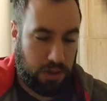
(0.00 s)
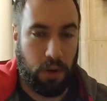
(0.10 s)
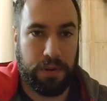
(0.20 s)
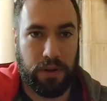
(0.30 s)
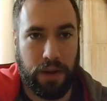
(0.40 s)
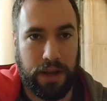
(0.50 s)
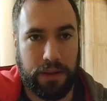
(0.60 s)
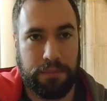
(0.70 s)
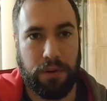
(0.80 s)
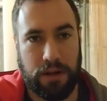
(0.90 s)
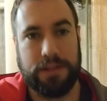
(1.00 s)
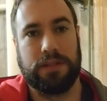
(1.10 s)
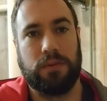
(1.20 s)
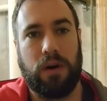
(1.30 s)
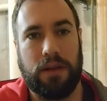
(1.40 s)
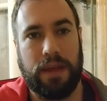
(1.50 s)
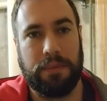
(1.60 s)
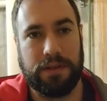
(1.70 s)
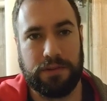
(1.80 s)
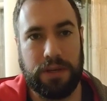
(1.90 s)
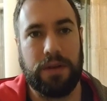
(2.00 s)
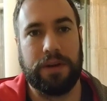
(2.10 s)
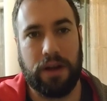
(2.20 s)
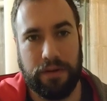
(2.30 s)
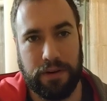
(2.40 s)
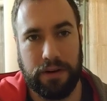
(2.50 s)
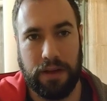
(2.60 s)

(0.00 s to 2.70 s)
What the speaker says: don't be going balls to the wall on them because you need to recover.